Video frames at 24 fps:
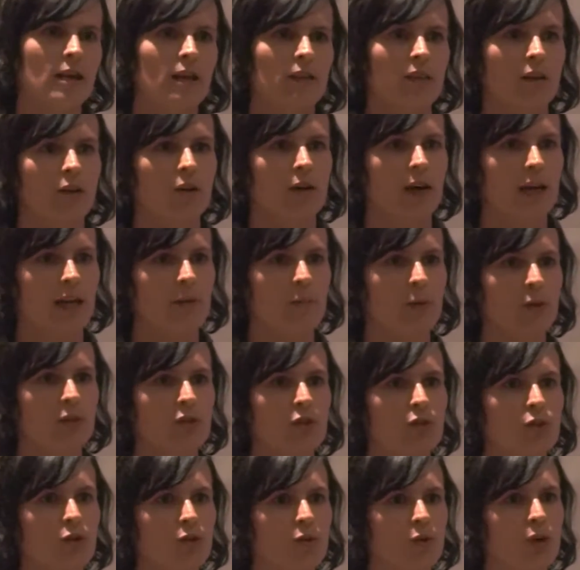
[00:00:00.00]
that are able
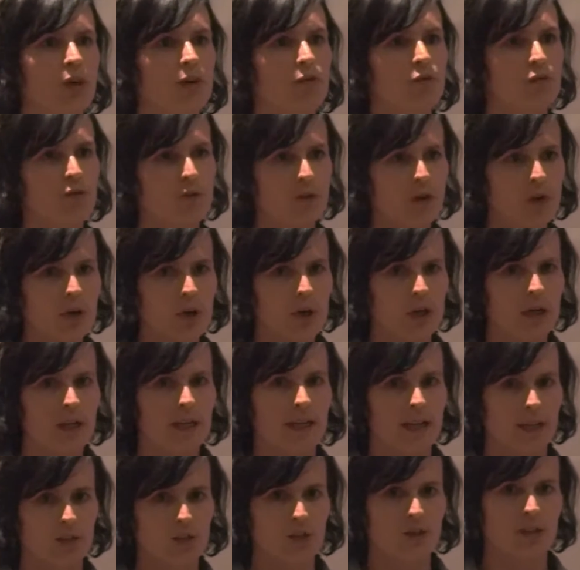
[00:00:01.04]
to convert
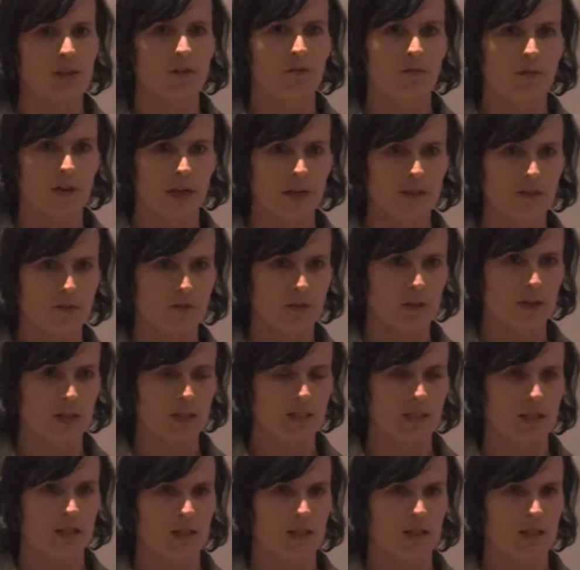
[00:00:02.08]
nitrogen and phosphorus